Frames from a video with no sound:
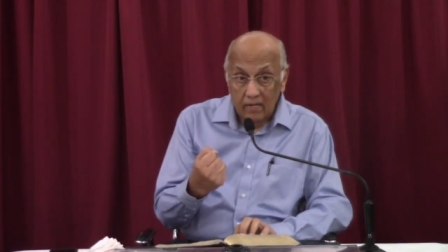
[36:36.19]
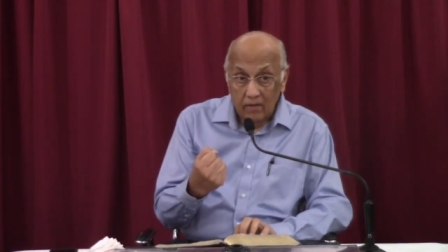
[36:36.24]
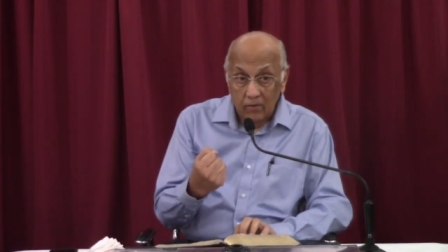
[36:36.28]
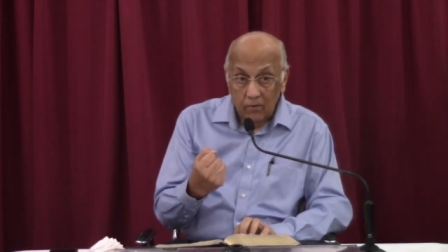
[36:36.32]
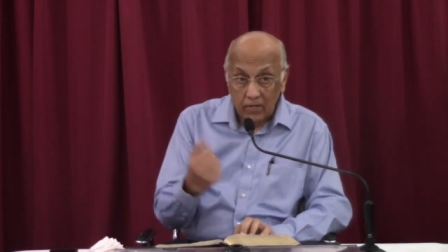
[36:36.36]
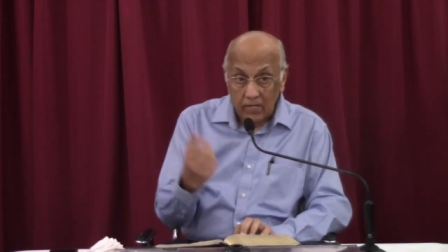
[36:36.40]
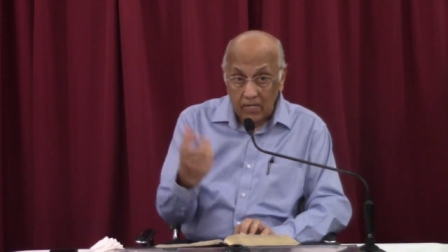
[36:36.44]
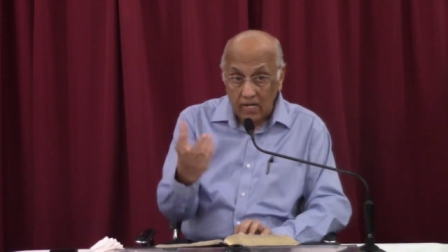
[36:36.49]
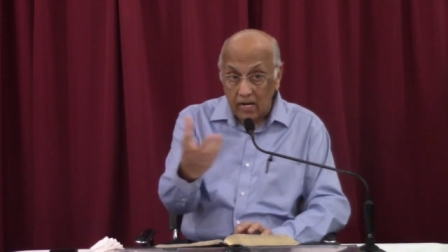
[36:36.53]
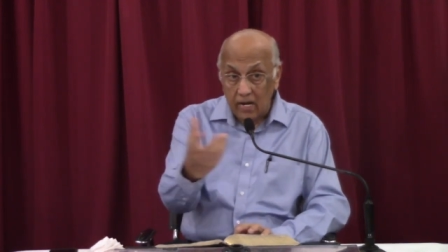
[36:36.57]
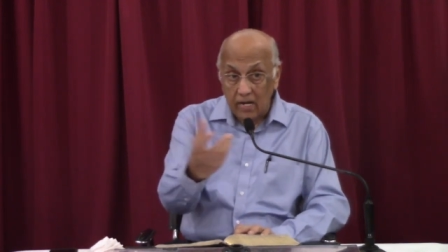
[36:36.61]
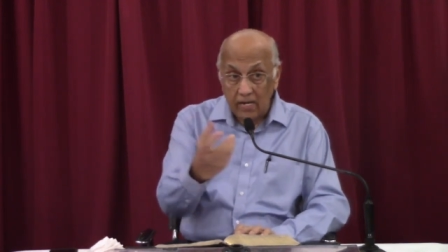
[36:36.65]

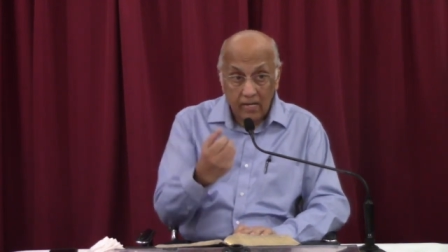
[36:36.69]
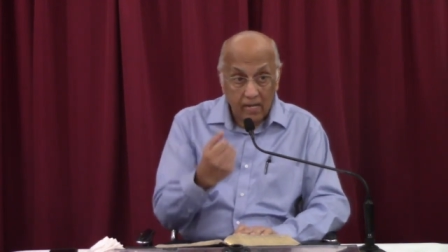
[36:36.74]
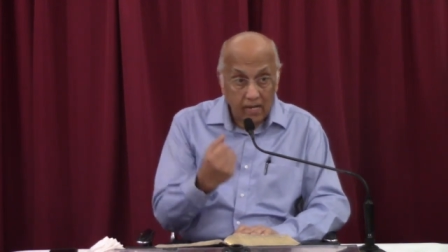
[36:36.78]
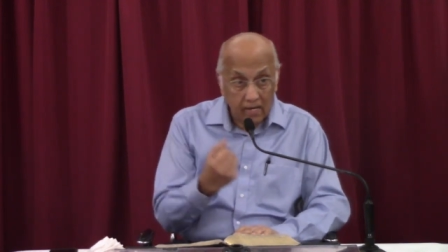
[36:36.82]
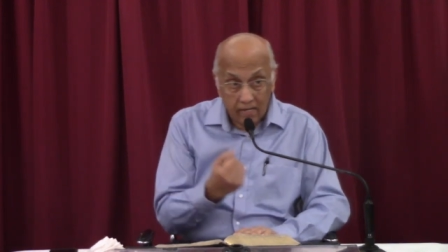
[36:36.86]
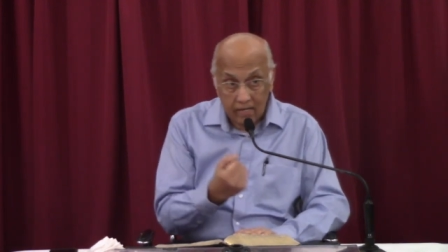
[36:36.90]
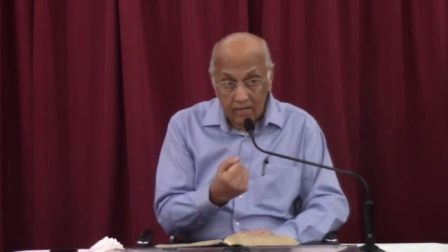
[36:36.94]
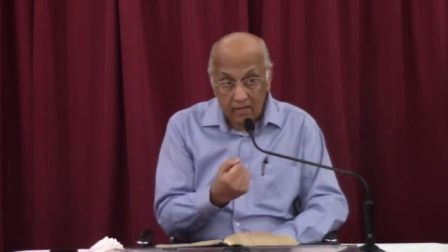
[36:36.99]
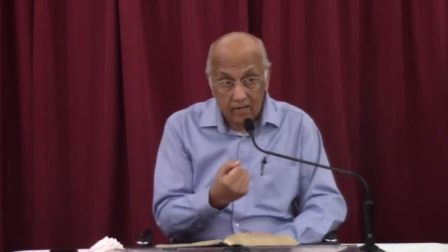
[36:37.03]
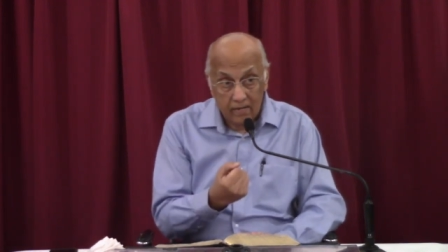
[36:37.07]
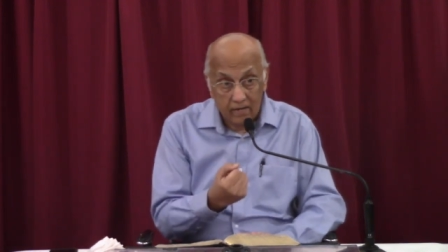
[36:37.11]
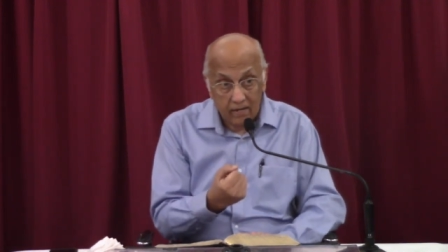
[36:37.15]
What can I
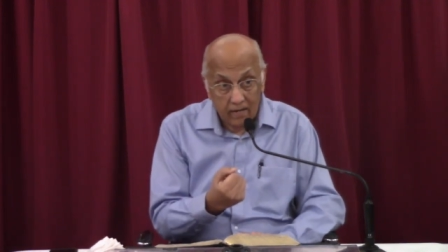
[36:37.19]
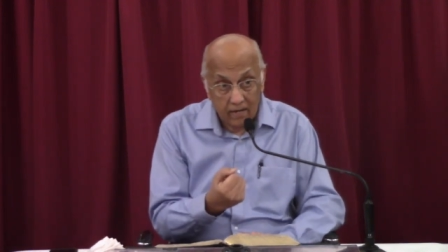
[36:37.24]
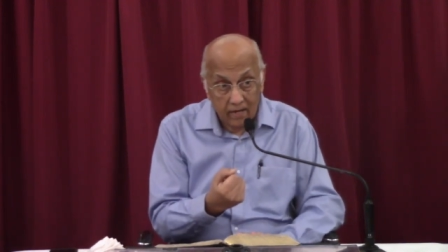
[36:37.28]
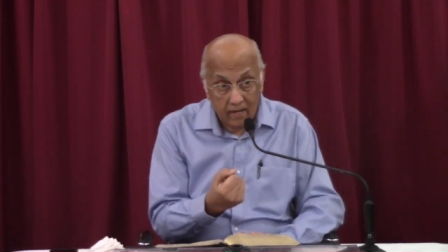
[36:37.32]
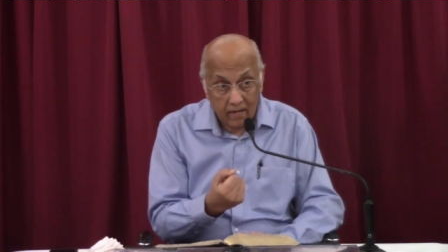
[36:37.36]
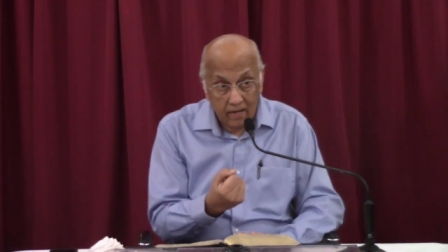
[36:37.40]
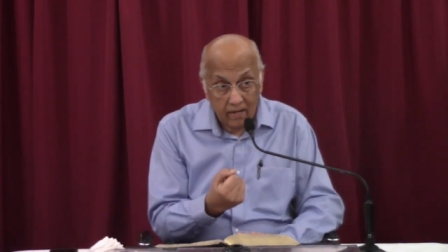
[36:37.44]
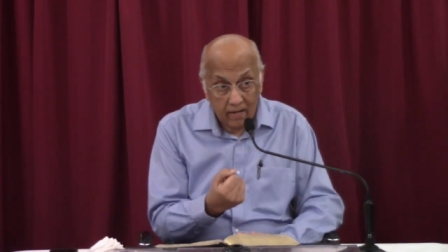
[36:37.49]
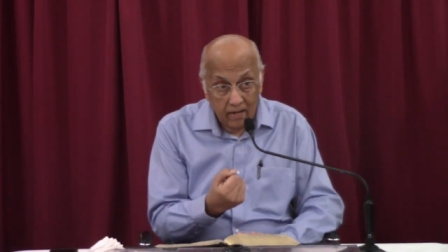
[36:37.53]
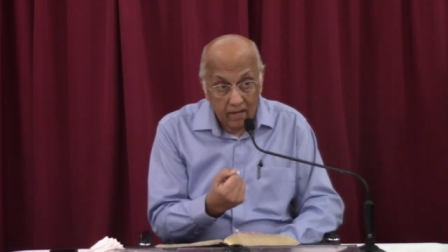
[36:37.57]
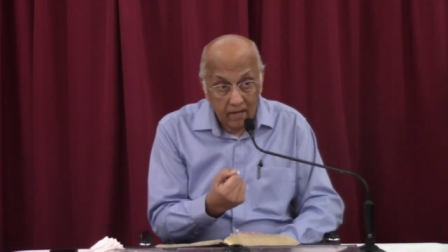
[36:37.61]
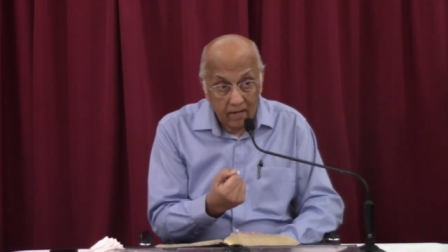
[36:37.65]
get?
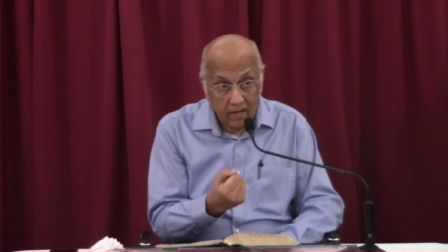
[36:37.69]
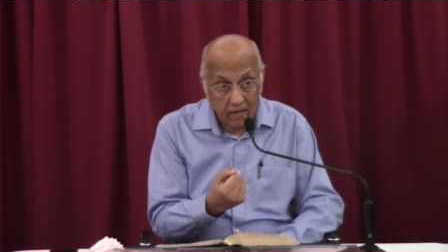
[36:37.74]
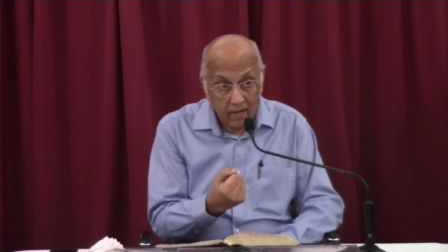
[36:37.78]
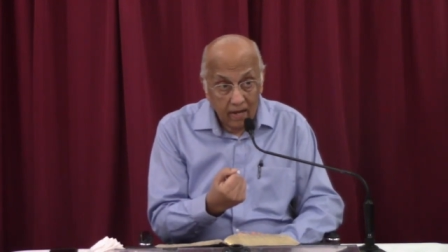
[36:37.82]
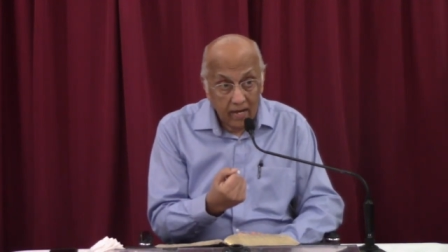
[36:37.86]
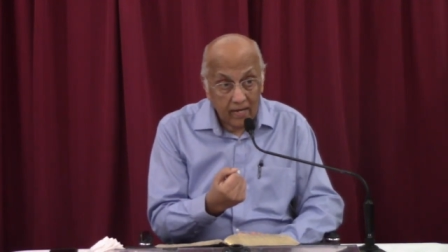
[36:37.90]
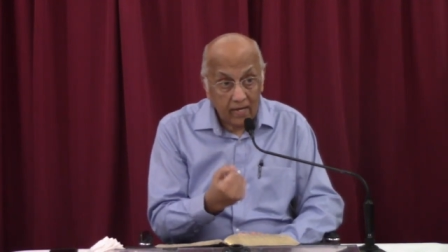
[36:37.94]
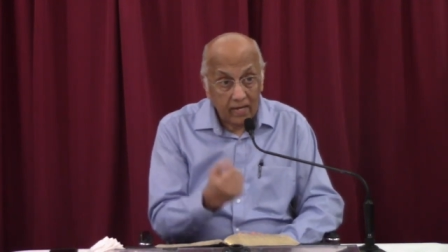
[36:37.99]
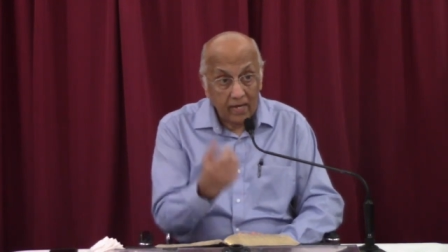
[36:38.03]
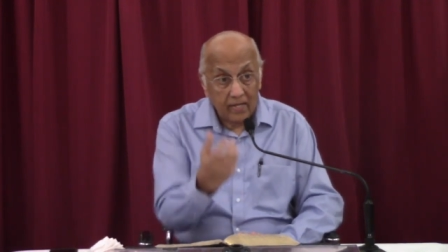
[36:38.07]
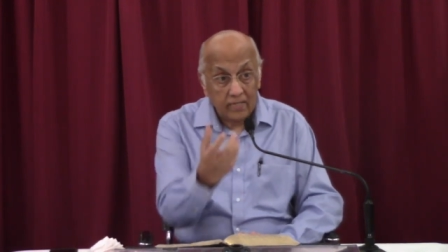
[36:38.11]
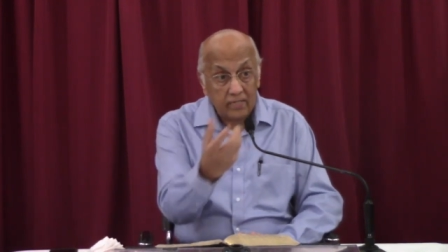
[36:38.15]

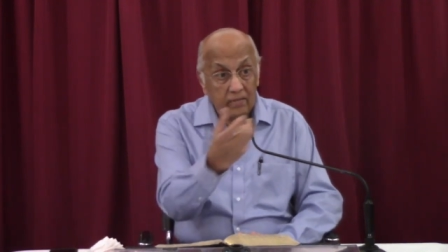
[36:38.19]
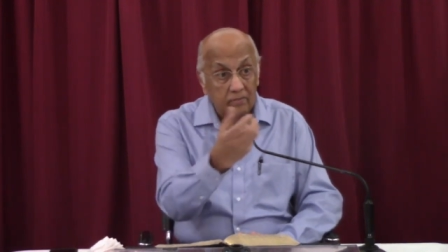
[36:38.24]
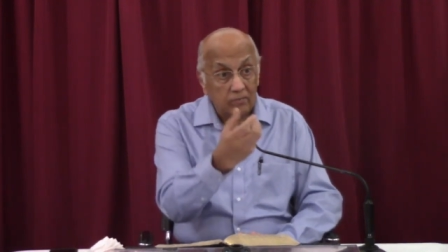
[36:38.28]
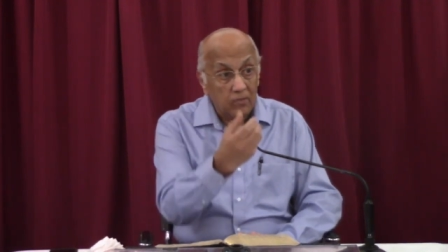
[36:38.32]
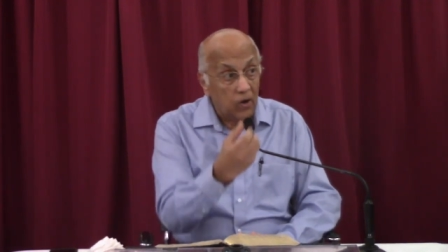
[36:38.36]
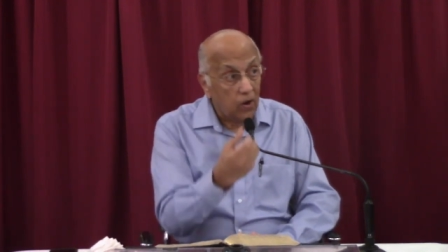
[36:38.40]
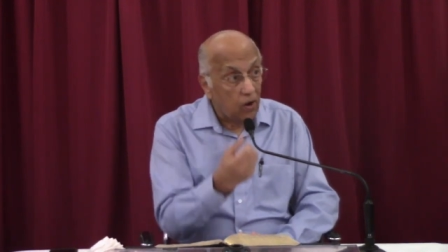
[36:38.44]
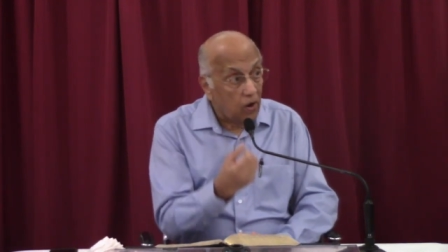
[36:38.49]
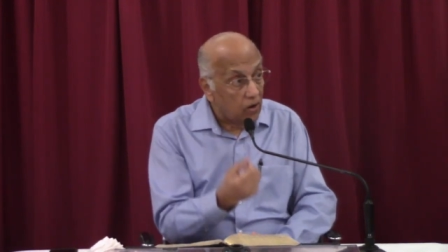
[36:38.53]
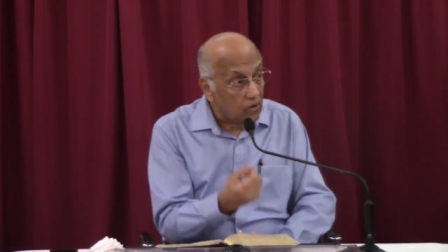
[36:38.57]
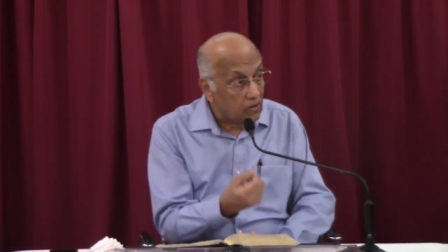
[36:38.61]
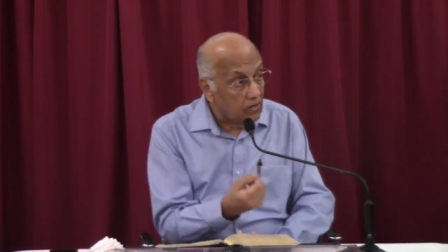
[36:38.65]
I can get
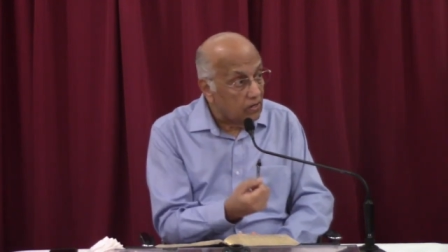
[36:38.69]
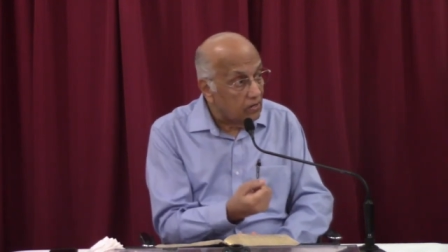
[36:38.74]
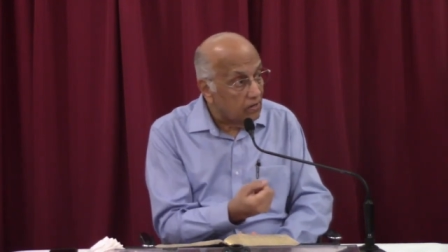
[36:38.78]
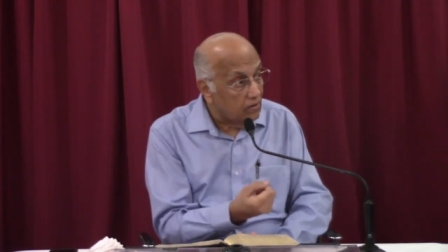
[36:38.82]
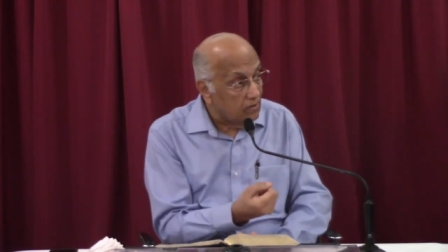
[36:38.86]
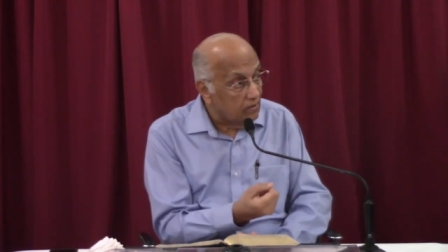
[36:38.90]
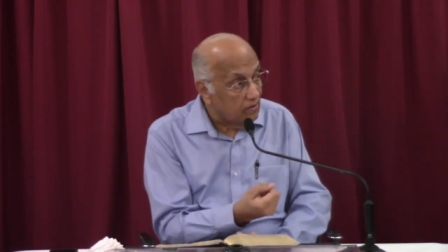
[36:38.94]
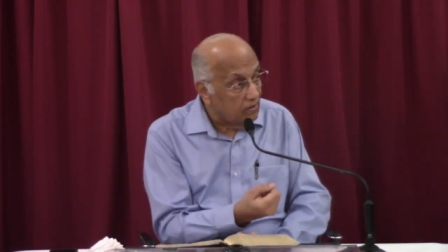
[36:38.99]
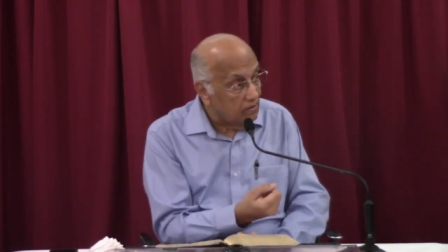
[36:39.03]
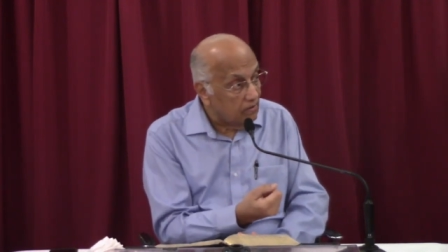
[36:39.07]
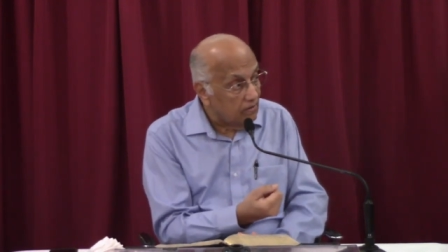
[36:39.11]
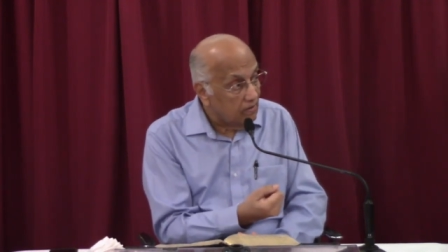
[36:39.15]
some
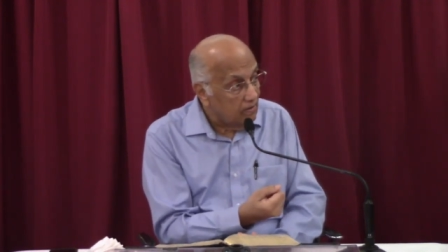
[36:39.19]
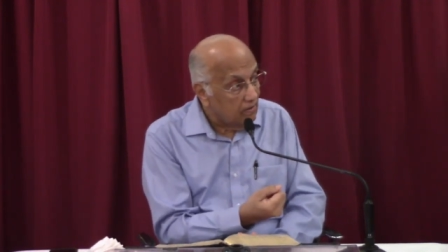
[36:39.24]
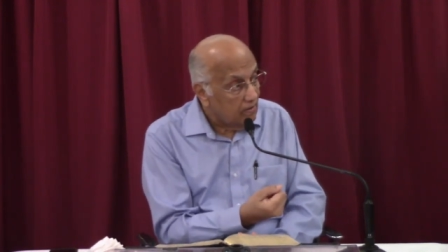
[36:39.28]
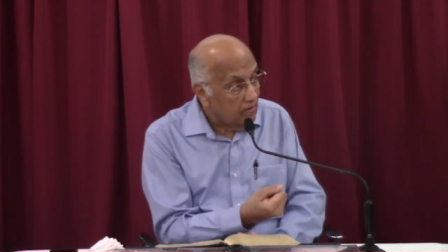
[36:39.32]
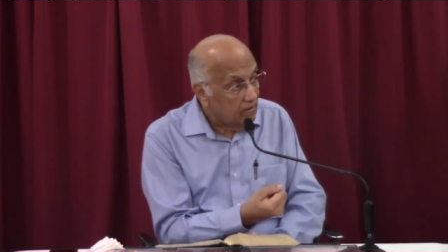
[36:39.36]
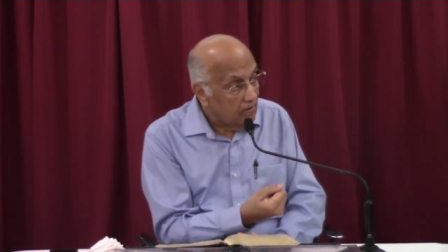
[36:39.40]
honor